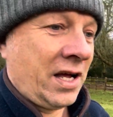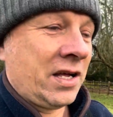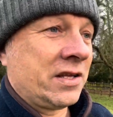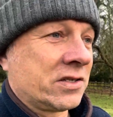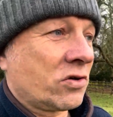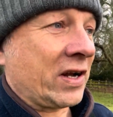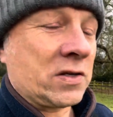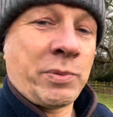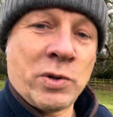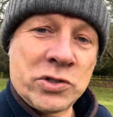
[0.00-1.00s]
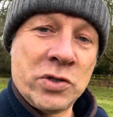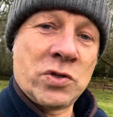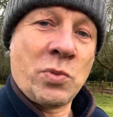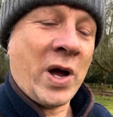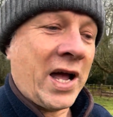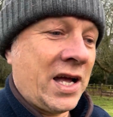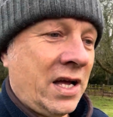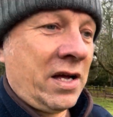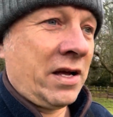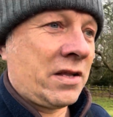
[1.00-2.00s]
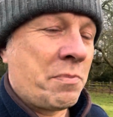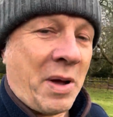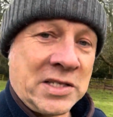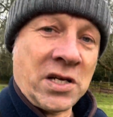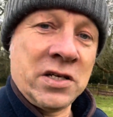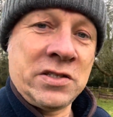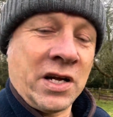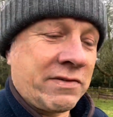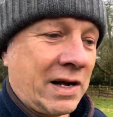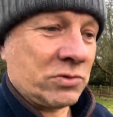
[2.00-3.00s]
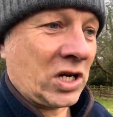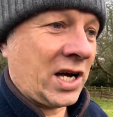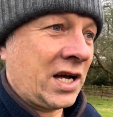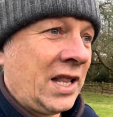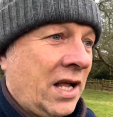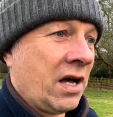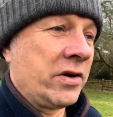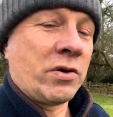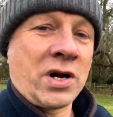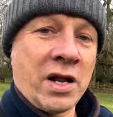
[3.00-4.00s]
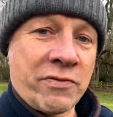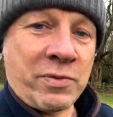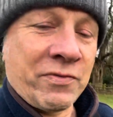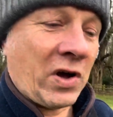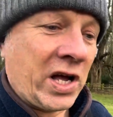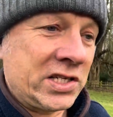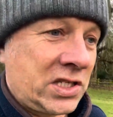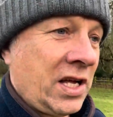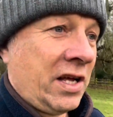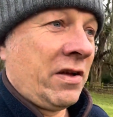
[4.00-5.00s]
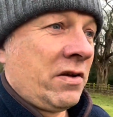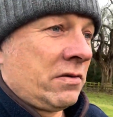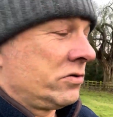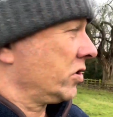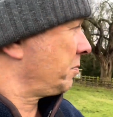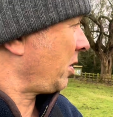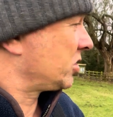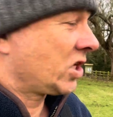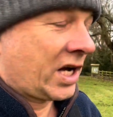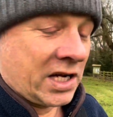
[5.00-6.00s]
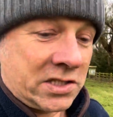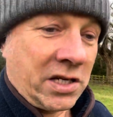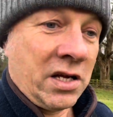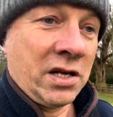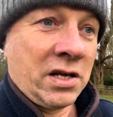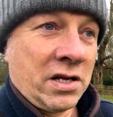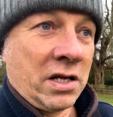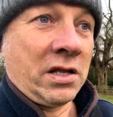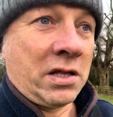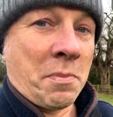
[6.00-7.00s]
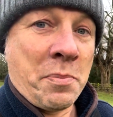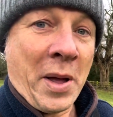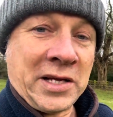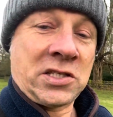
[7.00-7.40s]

that transports you to where the best hunting grounds are, and your glove provides, just by chance, the best